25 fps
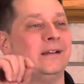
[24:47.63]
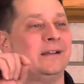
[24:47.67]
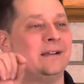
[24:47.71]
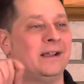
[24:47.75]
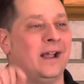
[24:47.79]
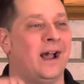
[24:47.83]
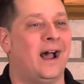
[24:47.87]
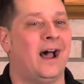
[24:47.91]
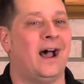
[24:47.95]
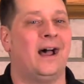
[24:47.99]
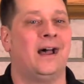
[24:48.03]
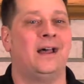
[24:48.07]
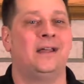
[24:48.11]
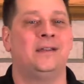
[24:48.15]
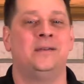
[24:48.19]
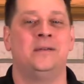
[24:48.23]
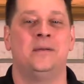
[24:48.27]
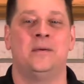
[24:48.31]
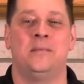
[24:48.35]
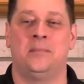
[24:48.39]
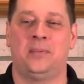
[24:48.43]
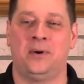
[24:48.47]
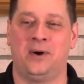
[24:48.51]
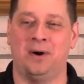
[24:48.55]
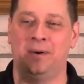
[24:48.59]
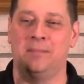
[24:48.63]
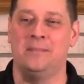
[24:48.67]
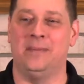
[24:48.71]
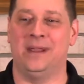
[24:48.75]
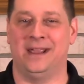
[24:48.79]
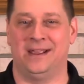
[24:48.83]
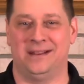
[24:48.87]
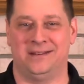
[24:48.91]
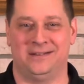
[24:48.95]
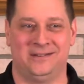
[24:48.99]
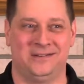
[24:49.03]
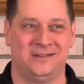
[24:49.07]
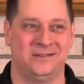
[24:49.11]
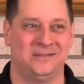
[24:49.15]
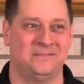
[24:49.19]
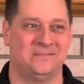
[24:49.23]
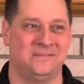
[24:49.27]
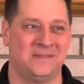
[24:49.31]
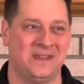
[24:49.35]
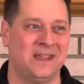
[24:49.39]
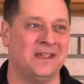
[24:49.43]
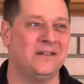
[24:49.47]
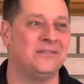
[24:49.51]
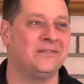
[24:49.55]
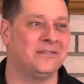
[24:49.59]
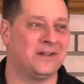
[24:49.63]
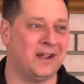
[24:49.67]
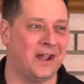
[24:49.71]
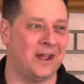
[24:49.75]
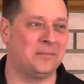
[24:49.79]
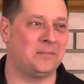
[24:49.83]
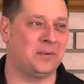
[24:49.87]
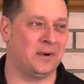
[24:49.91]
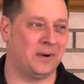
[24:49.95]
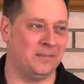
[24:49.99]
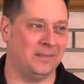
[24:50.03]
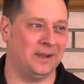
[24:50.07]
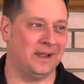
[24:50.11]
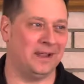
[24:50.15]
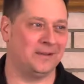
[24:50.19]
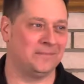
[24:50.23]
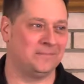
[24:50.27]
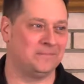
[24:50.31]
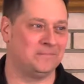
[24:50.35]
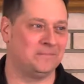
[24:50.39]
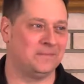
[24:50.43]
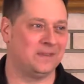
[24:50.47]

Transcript: God permit, if God permit,